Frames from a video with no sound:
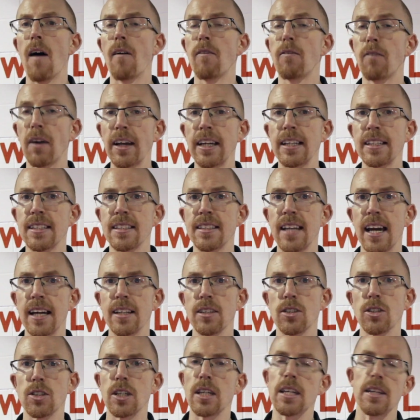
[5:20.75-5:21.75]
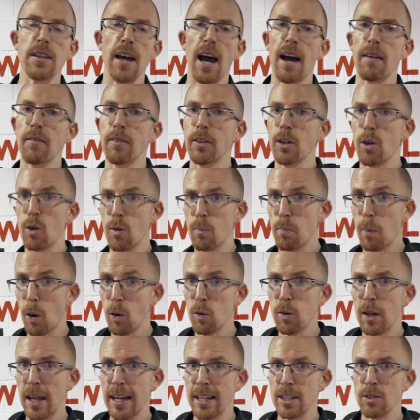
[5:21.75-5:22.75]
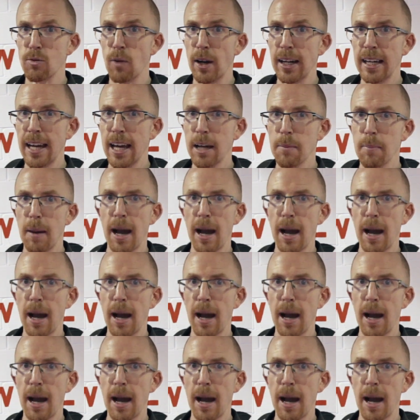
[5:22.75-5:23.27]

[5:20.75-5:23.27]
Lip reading: fighting stance, either having both legs, right leg